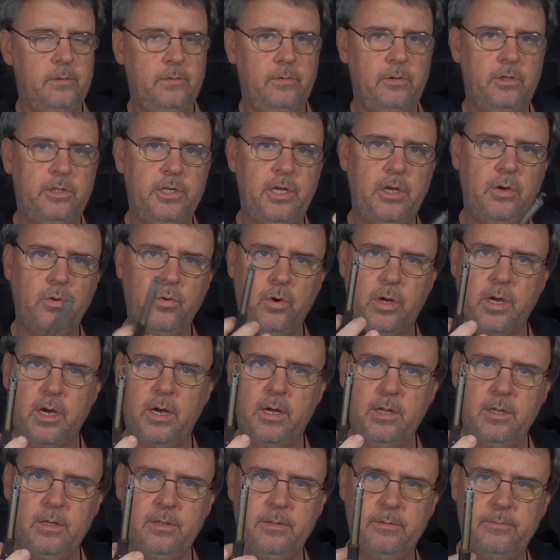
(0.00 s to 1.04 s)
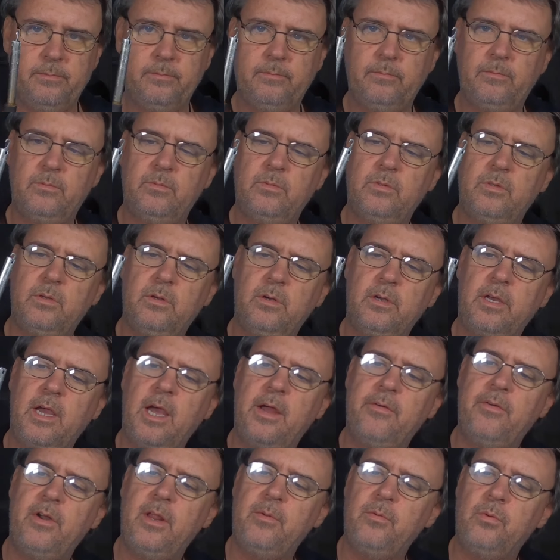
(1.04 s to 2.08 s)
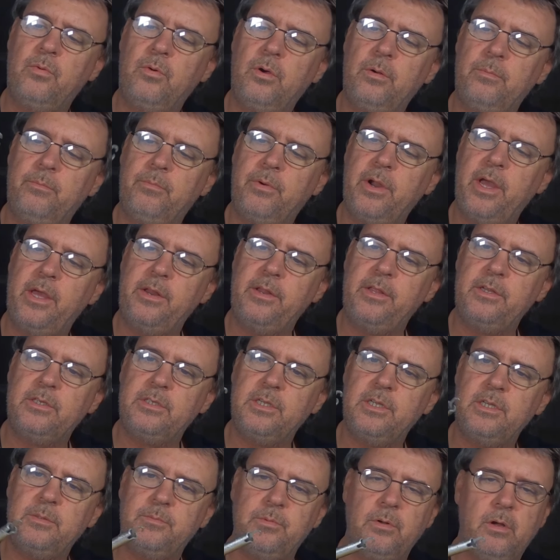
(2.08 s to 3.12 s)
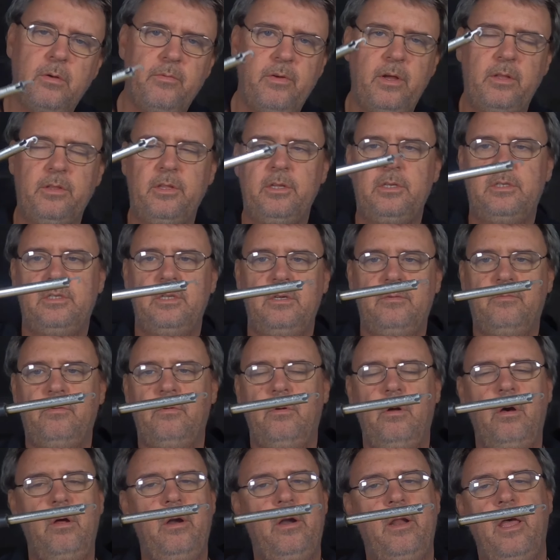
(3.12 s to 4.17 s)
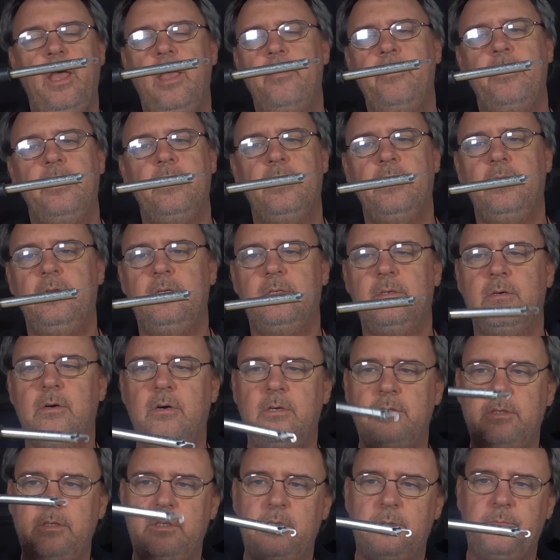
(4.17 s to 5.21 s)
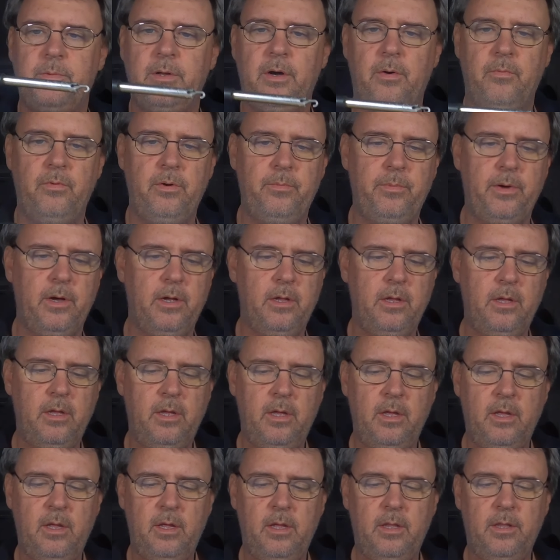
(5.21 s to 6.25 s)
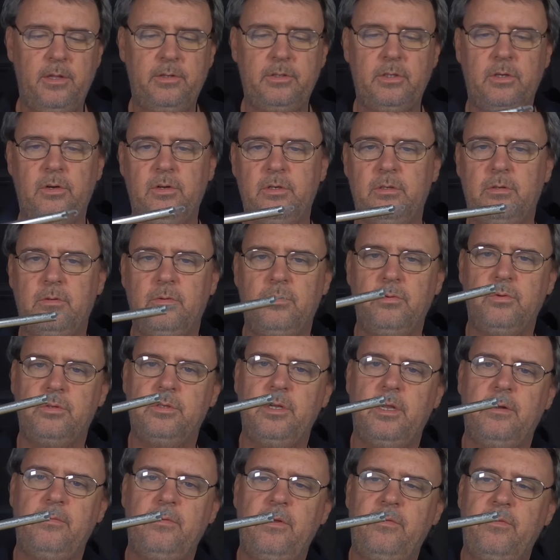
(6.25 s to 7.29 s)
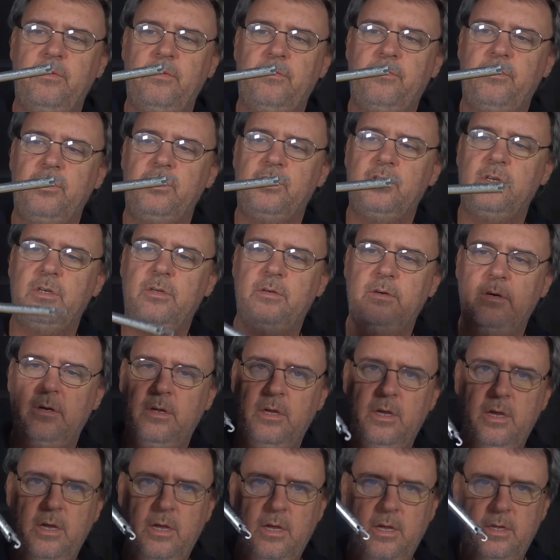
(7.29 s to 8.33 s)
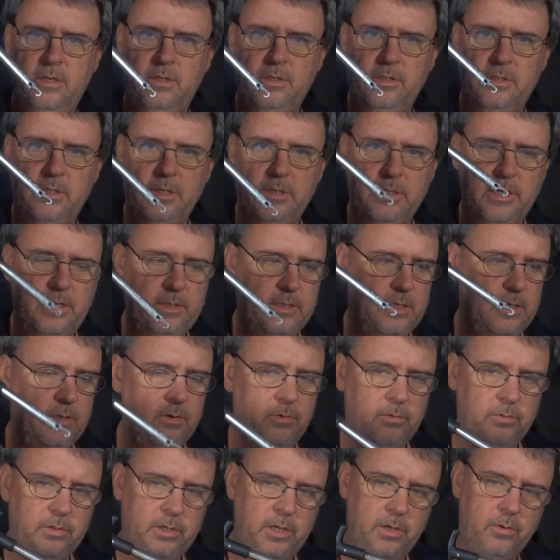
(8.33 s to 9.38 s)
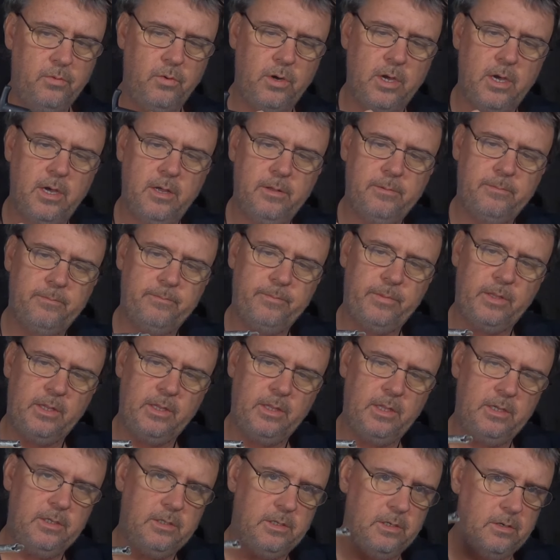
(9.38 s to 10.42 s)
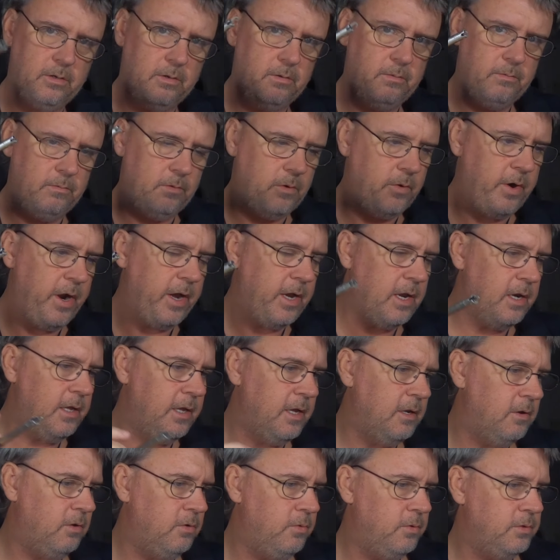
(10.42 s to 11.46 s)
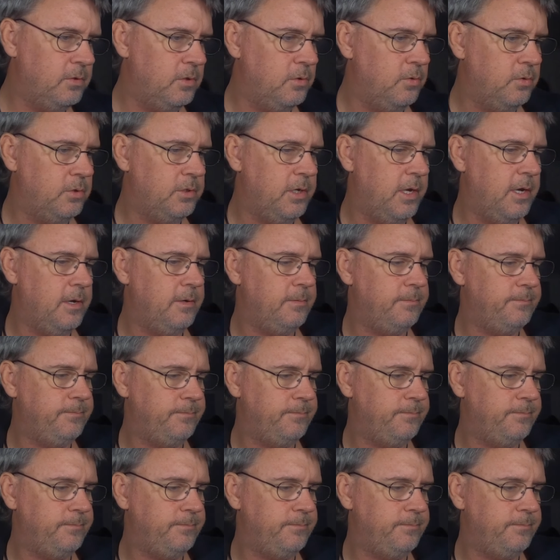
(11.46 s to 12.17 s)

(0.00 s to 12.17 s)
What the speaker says: D-hooker. I can't remember what brand this is, but I've had this thing for I don't know how many years, guys. This has been a ripper. This has got hooks out of every fish. Just a decent little D-hooker. This is a cracker to get lures and hooks out.